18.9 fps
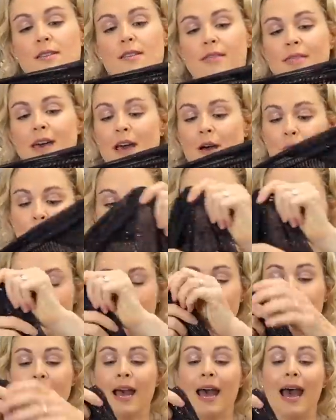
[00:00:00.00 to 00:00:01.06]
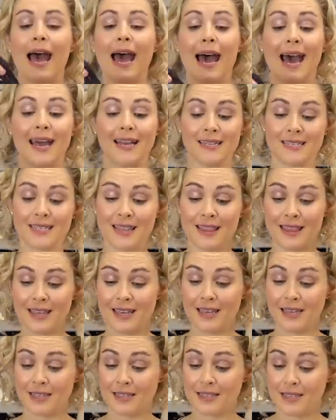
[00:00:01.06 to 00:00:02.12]
that way. And
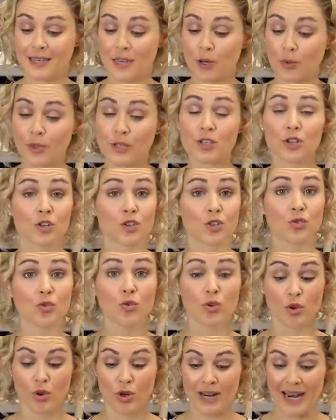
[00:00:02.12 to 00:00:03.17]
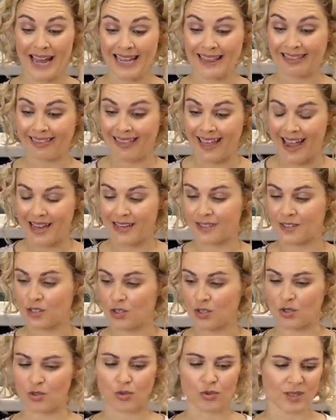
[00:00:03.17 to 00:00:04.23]
the sequins are sewn on in
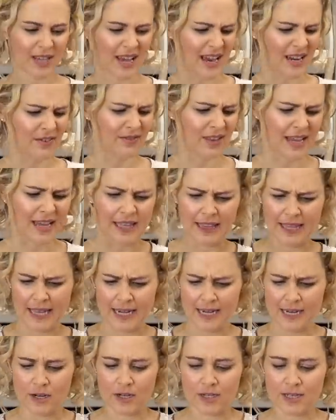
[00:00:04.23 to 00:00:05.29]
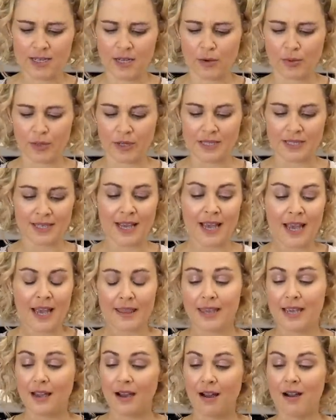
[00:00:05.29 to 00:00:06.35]
lines, so it's kind of like a linear sequins.
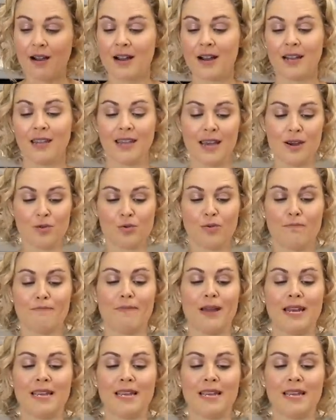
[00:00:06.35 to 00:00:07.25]
They are little mini